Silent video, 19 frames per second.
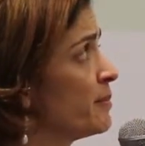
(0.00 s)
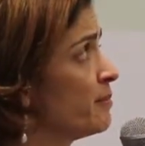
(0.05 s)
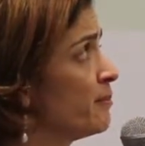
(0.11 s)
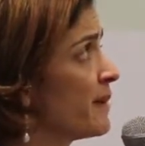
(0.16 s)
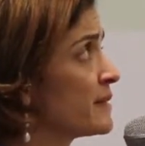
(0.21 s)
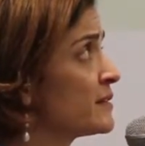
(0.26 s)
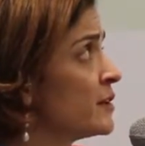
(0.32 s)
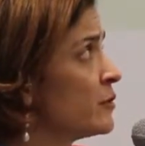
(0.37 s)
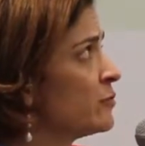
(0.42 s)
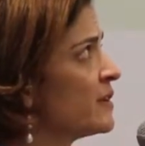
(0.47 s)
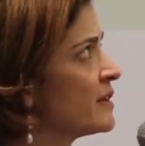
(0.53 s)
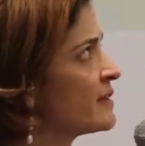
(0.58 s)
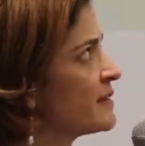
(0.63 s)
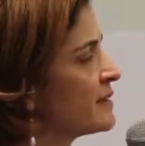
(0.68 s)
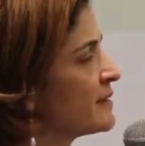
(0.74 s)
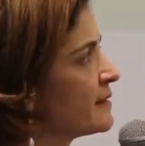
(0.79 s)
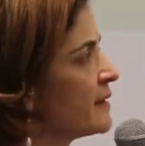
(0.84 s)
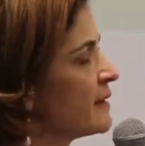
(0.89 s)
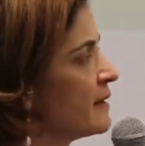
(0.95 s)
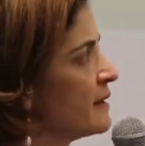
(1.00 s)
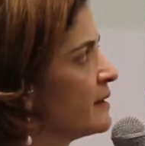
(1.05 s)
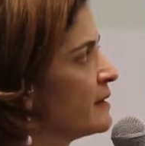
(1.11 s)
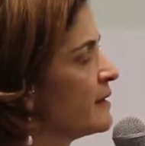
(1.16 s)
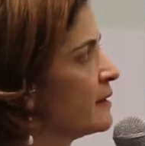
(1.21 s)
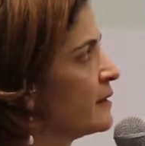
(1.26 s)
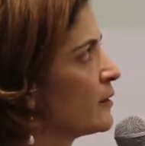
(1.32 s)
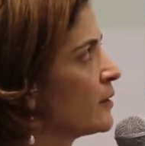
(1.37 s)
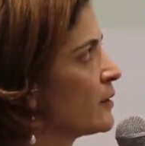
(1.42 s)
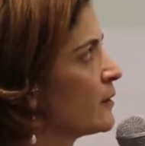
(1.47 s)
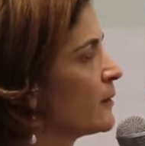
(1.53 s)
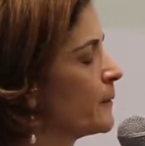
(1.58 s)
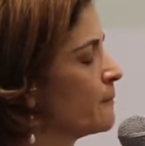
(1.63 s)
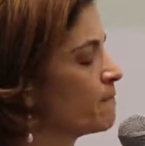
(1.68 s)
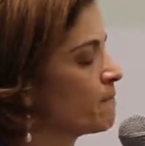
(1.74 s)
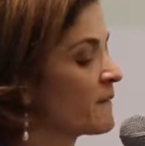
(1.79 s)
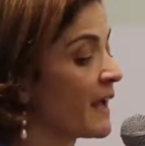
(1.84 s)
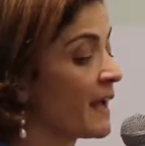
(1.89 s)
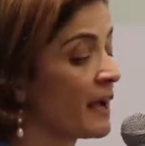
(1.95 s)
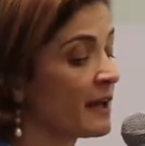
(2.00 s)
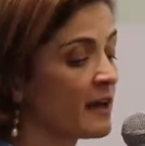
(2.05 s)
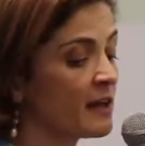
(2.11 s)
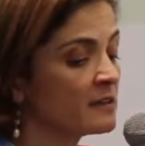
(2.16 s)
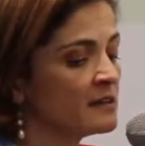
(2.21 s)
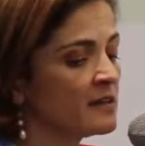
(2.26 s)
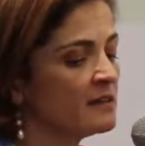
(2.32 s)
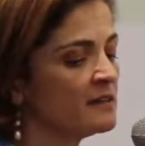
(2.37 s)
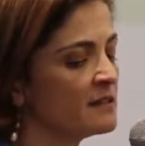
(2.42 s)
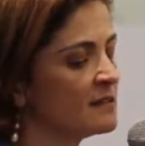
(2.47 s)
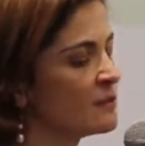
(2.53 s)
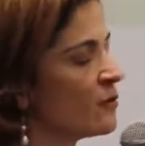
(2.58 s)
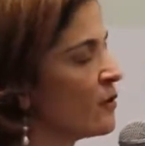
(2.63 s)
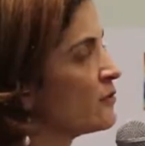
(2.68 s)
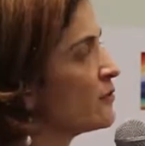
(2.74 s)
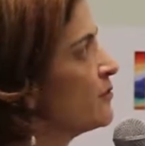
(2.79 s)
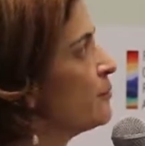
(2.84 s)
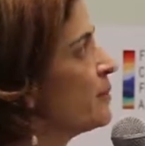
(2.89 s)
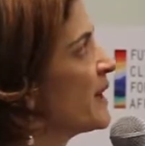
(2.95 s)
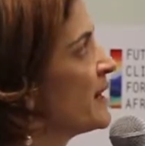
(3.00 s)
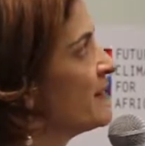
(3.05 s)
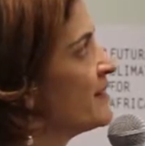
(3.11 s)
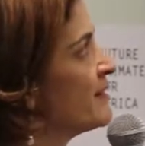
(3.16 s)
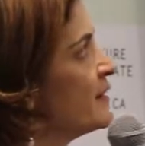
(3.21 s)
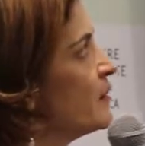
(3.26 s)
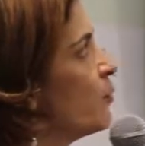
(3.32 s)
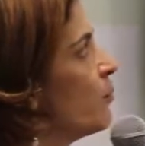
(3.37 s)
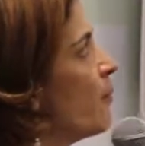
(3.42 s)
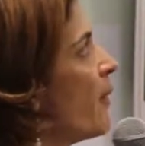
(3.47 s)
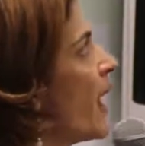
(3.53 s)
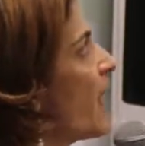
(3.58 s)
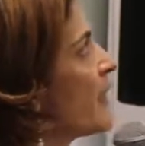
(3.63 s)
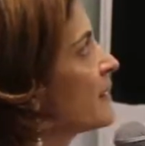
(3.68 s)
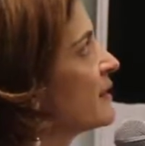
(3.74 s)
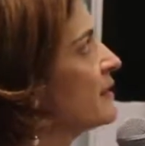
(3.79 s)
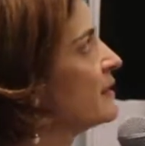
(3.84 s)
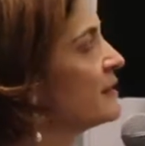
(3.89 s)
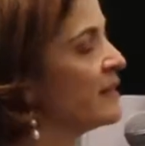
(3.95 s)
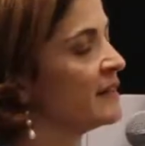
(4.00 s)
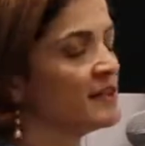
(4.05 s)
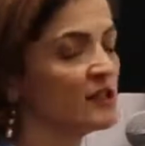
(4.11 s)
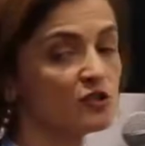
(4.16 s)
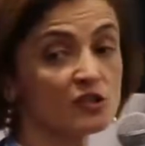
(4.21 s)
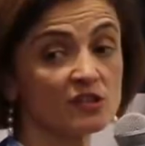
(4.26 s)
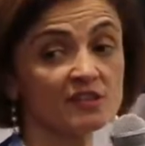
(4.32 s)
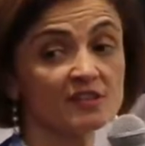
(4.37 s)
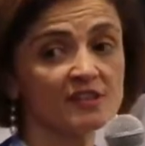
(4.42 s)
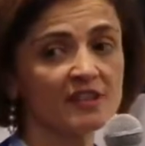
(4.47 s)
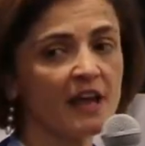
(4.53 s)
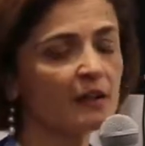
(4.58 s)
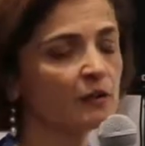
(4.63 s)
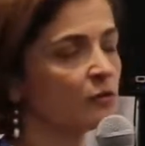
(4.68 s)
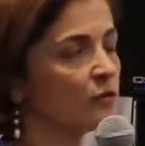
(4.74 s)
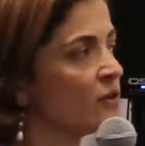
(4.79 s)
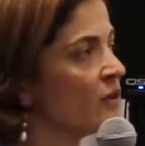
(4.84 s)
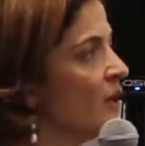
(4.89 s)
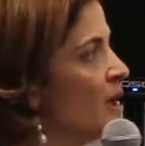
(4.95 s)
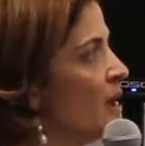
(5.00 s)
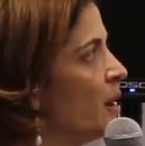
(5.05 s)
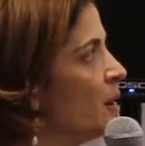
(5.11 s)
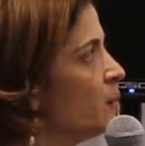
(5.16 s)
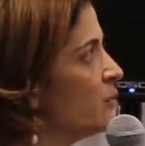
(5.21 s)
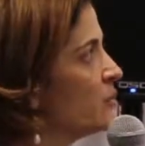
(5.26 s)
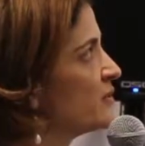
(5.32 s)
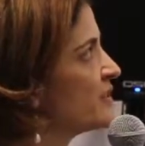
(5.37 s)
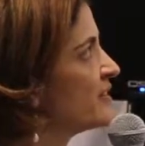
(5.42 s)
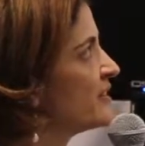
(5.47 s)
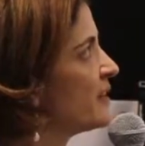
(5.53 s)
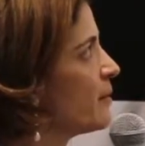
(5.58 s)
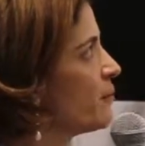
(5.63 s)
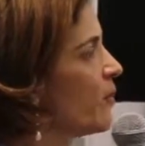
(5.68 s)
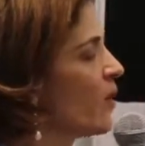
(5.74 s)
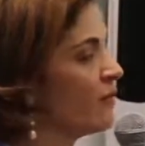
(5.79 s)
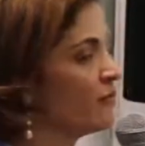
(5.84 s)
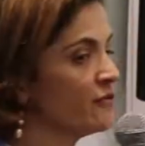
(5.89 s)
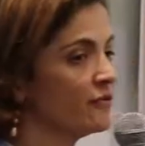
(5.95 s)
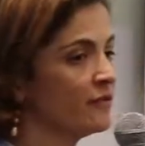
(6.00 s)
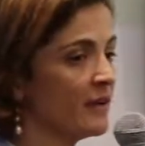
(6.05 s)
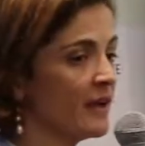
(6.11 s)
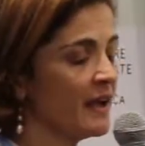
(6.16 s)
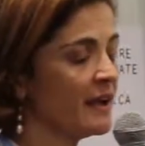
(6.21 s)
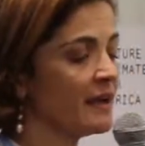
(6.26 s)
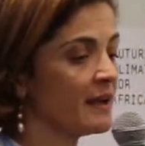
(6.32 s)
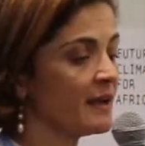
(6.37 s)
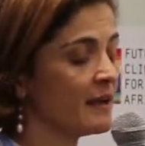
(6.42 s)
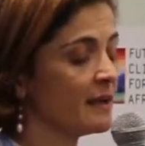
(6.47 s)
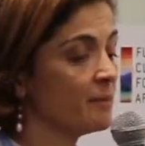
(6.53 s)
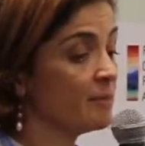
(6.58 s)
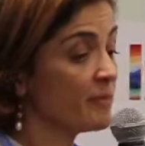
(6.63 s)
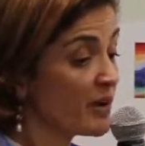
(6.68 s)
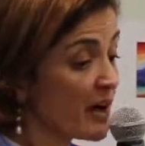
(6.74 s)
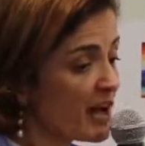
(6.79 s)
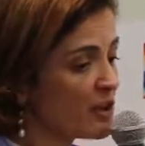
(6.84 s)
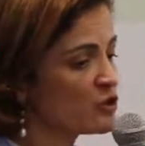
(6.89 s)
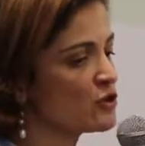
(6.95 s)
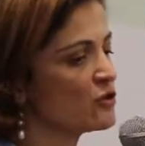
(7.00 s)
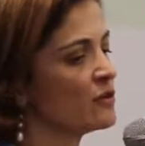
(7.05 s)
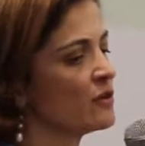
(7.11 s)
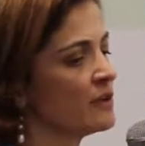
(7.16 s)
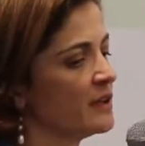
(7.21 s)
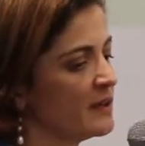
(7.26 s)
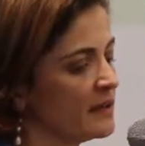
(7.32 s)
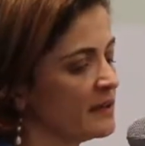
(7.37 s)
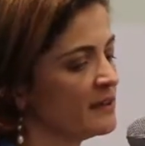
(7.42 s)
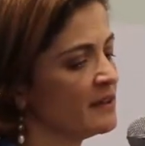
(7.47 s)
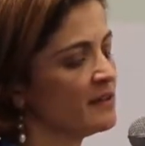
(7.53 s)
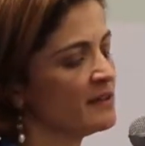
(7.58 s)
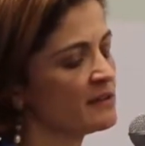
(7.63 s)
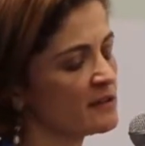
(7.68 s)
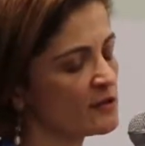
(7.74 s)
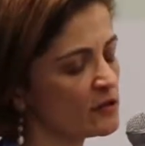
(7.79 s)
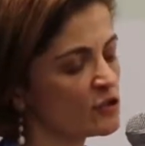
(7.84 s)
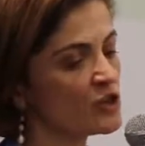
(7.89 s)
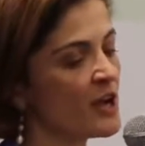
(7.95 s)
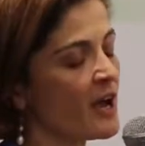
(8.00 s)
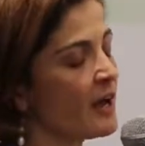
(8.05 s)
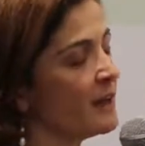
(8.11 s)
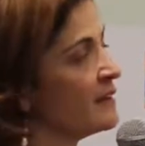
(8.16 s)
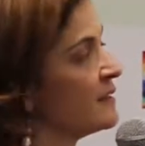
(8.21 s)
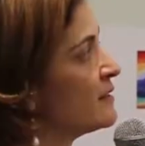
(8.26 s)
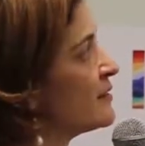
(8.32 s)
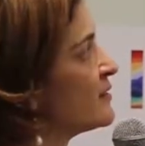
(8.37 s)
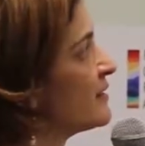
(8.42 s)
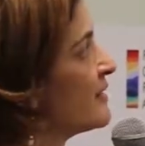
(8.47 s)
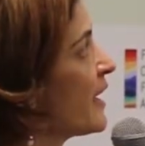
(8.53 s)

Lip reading: particular characteristics of Brazil market energy sector put some of pressure in this challenge.